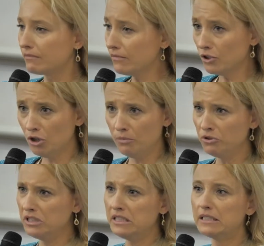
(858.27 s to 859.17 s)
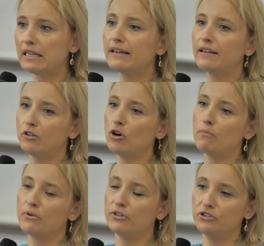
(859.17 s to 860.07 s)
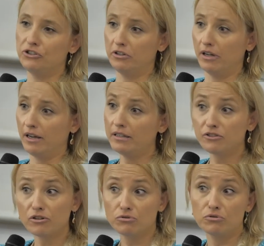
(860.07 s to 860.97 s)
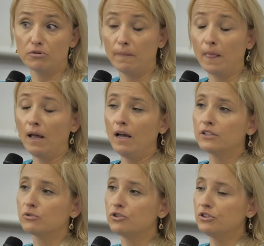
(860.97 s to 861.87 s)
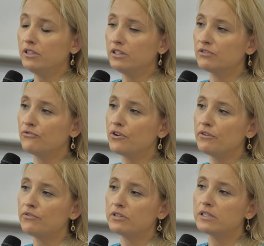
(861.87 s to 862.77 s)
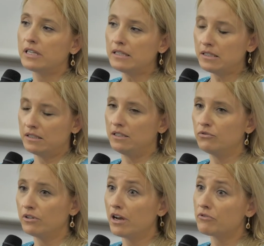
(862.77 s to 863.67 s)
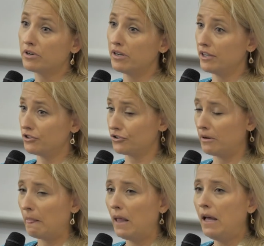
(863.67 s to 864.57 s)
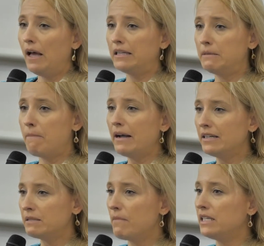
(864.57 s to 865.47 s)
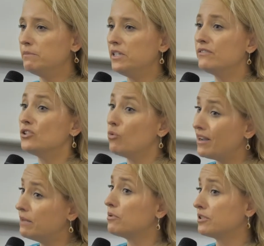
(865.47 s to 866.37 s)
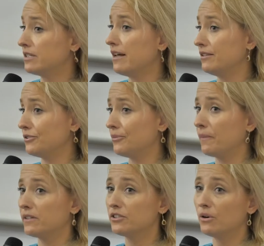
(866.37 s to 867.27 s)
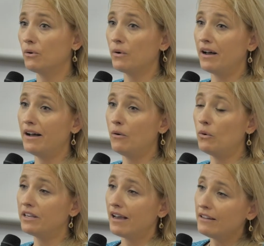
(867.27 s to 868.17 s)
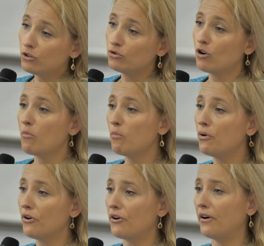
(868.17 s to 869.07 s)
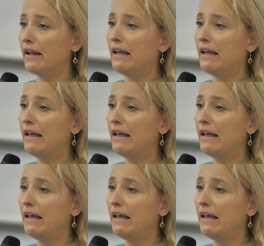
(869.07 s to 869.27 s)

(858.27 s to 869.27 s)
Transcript: communities, I can compare Gini. It is not true. So Gini is very, very sensitive to the aggregation. And the bias might be even 20%. So we cannot compare